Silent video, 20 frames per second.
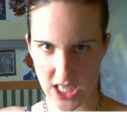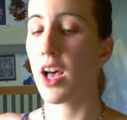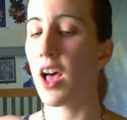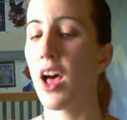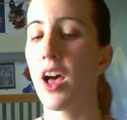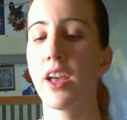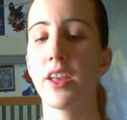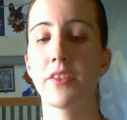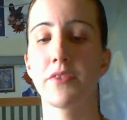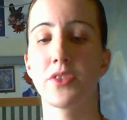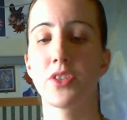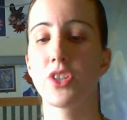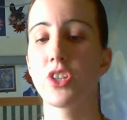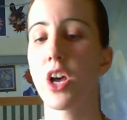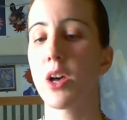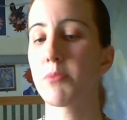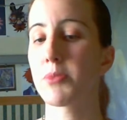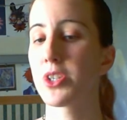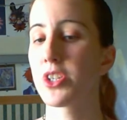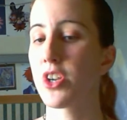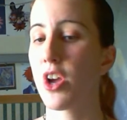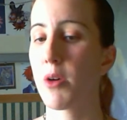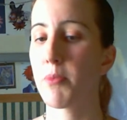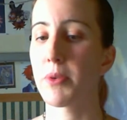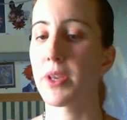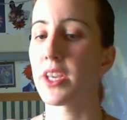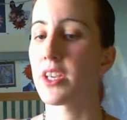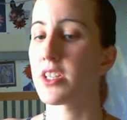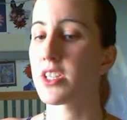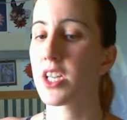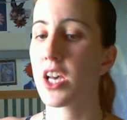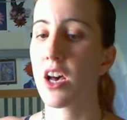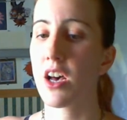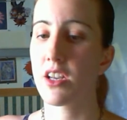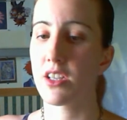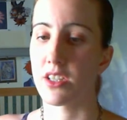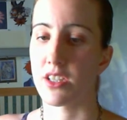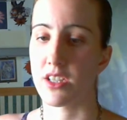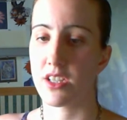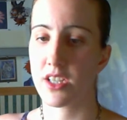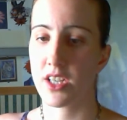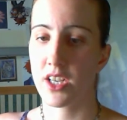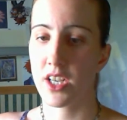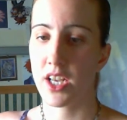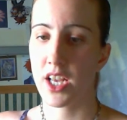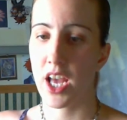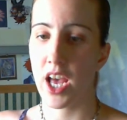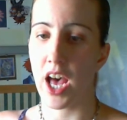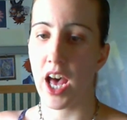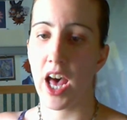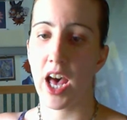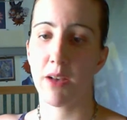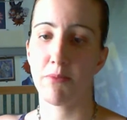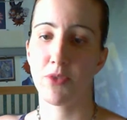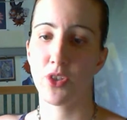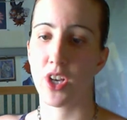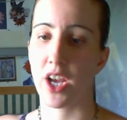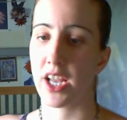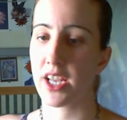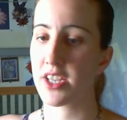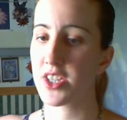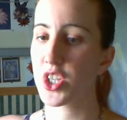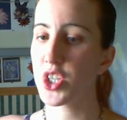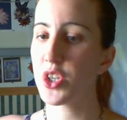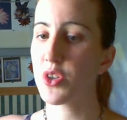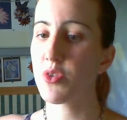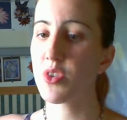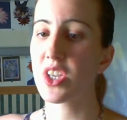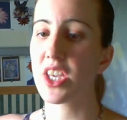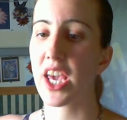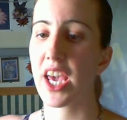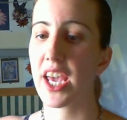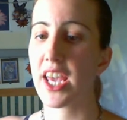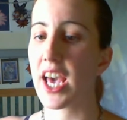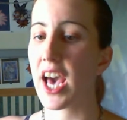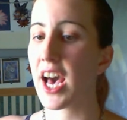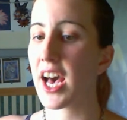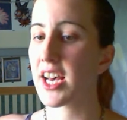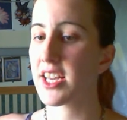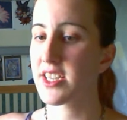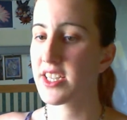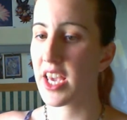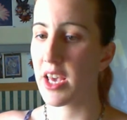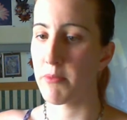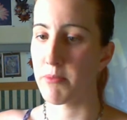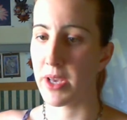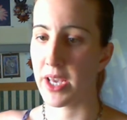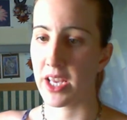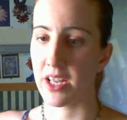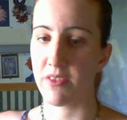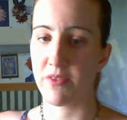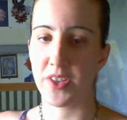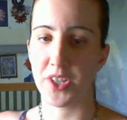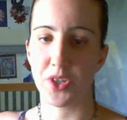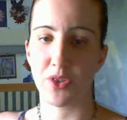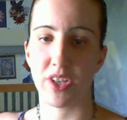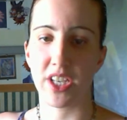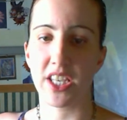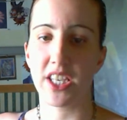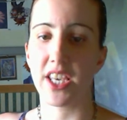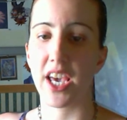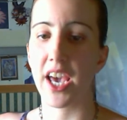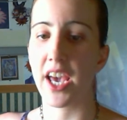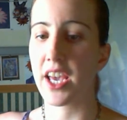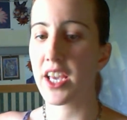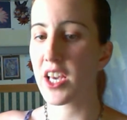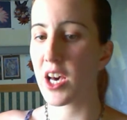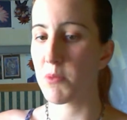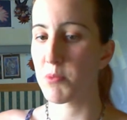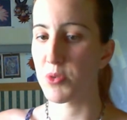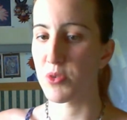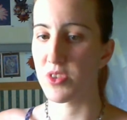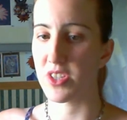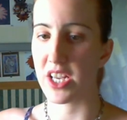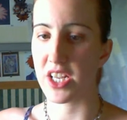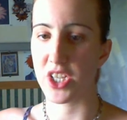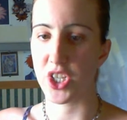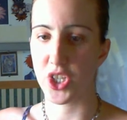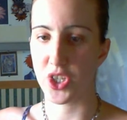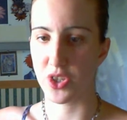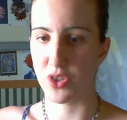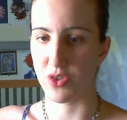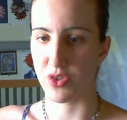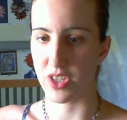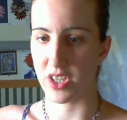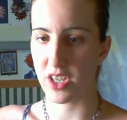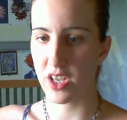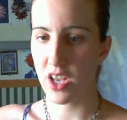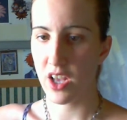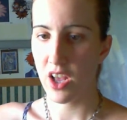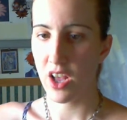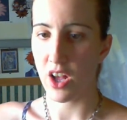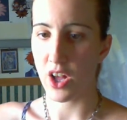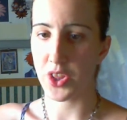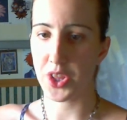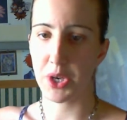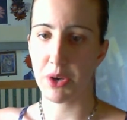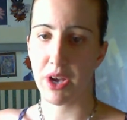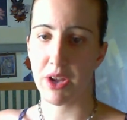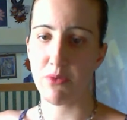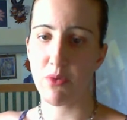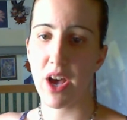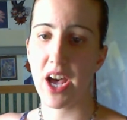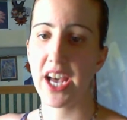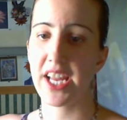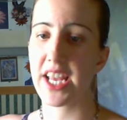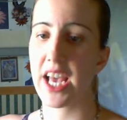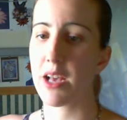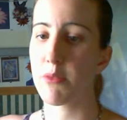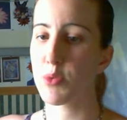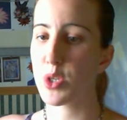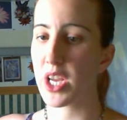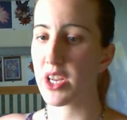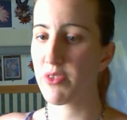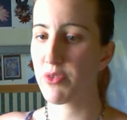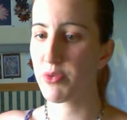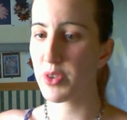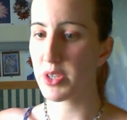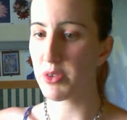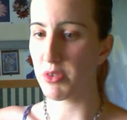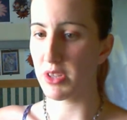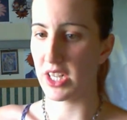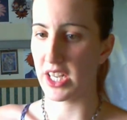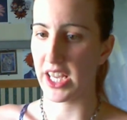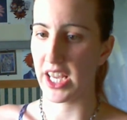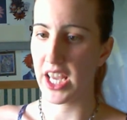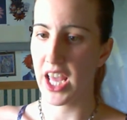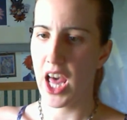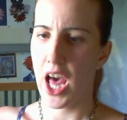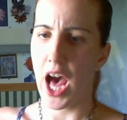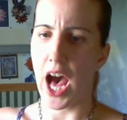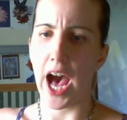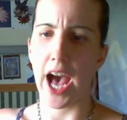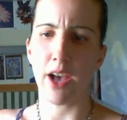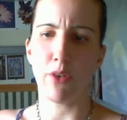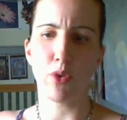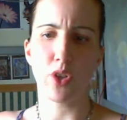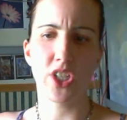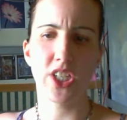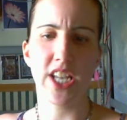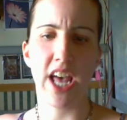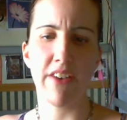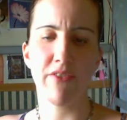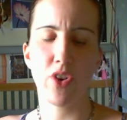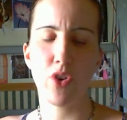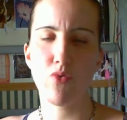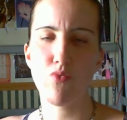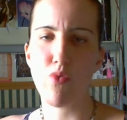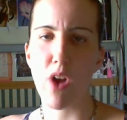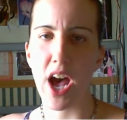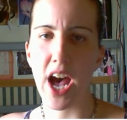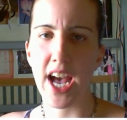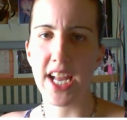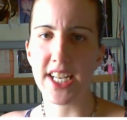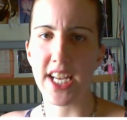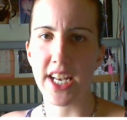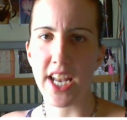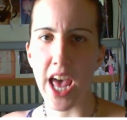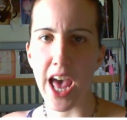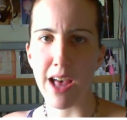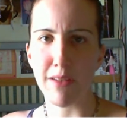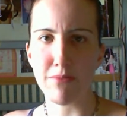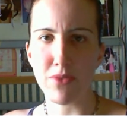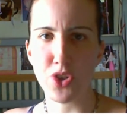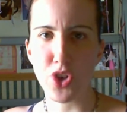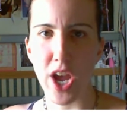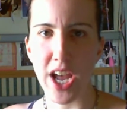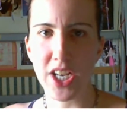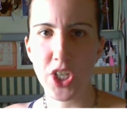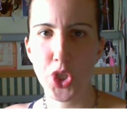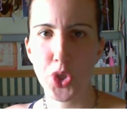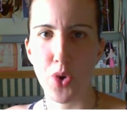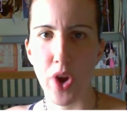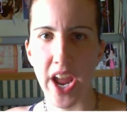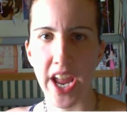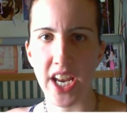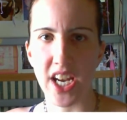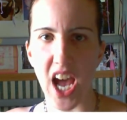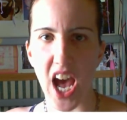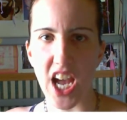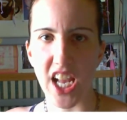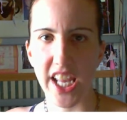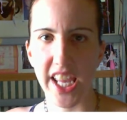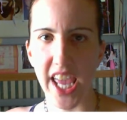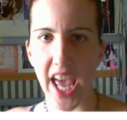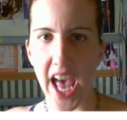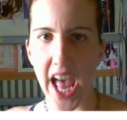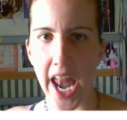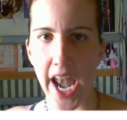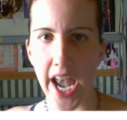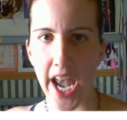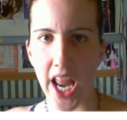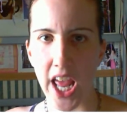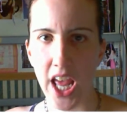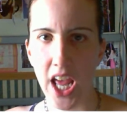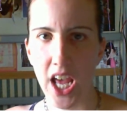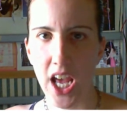I have stopped shopping at Target. Amtrak has a new gay ad campaign featuring gay couples and children. Although I ride Amtrak frequently, I will never ride an Amtrak train again!